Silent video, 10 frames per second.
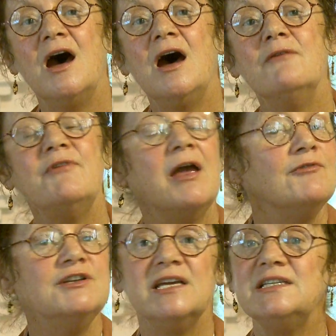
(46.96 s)
of
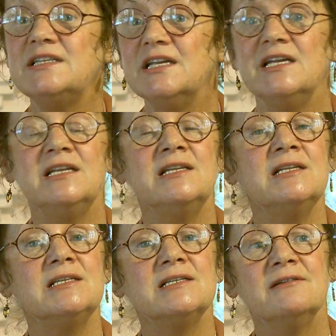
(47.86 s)
everyday
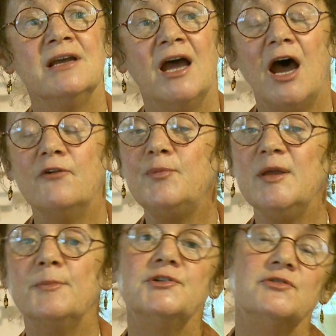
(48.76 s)
scenes, of
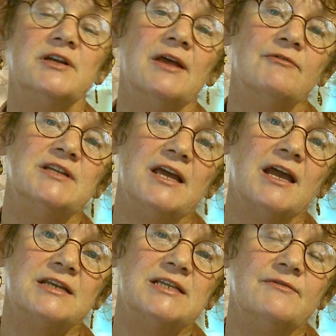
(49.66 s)
people doing everyday
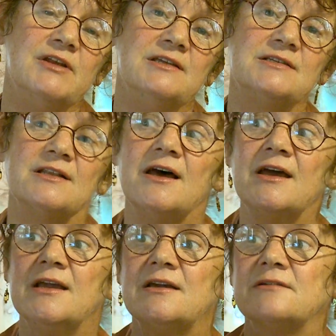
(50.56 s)
activities
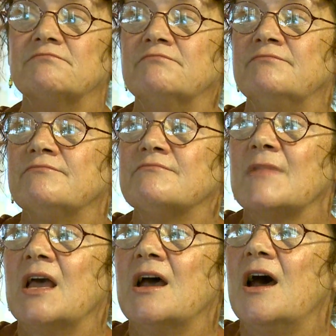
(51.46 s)
like
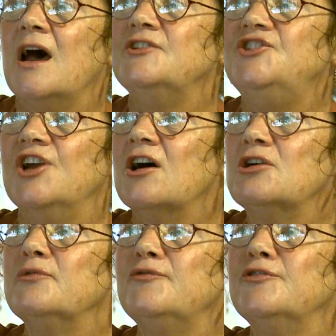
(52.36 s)
a
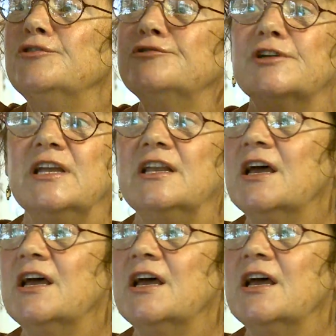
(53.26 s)
geographer looking